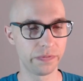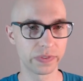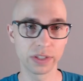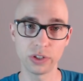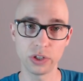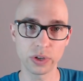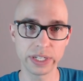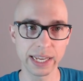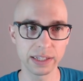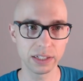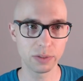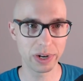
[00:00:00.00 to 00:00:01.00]
So you can take a
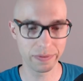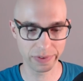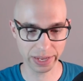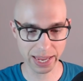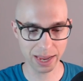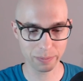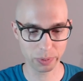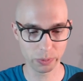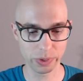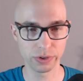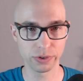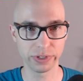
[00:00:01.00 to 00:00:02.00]
little bit of a gamble
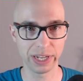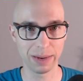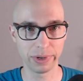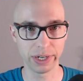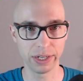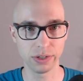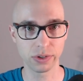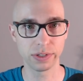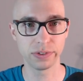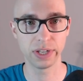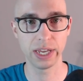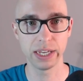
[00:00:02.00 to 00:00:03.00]
with your stamina, and you could
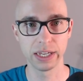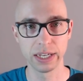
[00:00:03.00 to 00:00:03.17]
say,